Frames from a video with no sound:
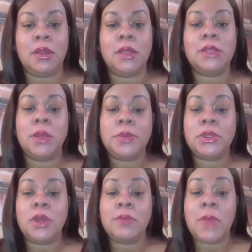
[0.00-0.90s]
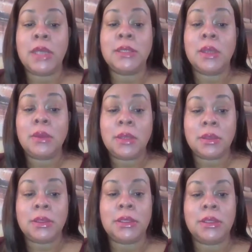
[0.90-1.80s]
The scripture of my
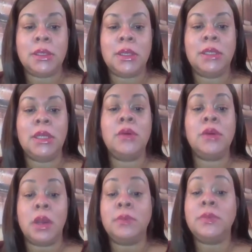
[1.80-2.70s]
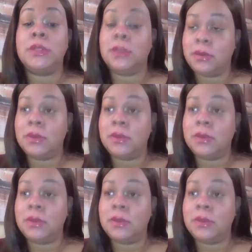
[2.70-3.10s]
adulthood now comes